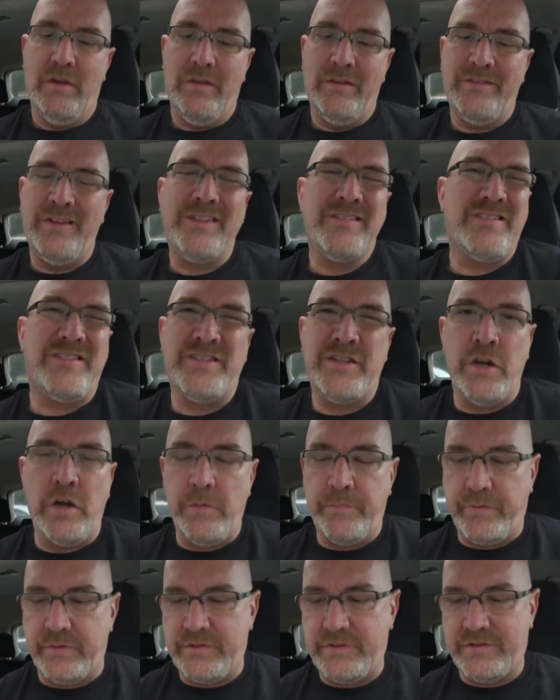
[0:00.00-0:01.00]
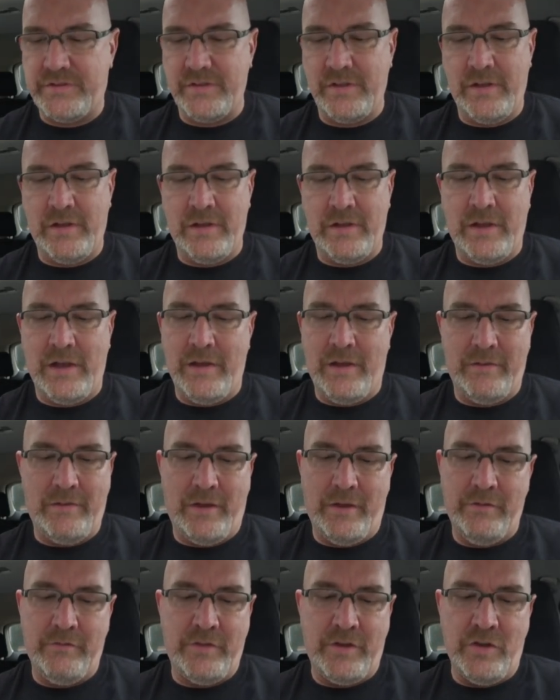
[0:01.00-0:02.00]
That's not syrup, it's, uh,
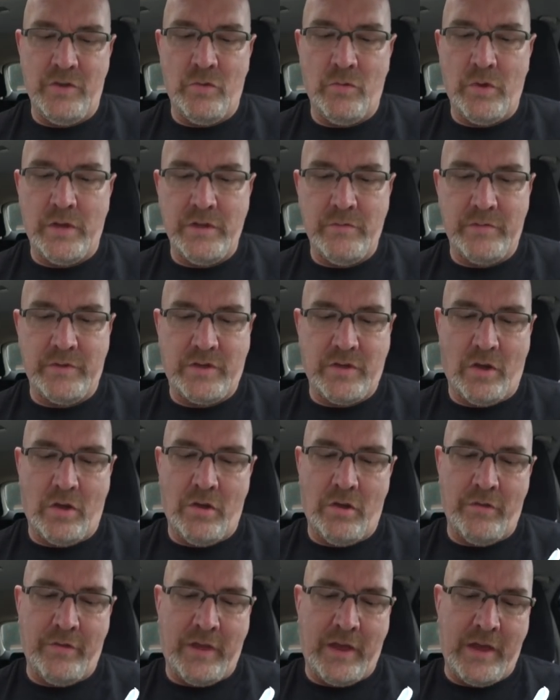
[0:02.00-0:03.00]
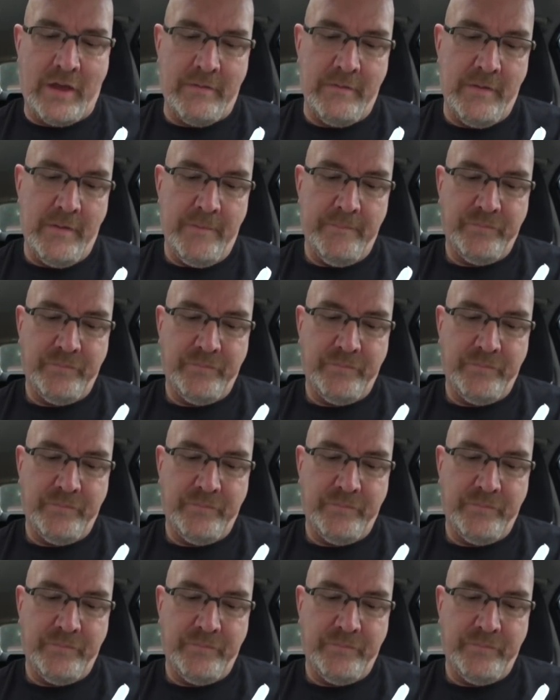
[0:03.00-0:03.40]
I don't even know what you would call that.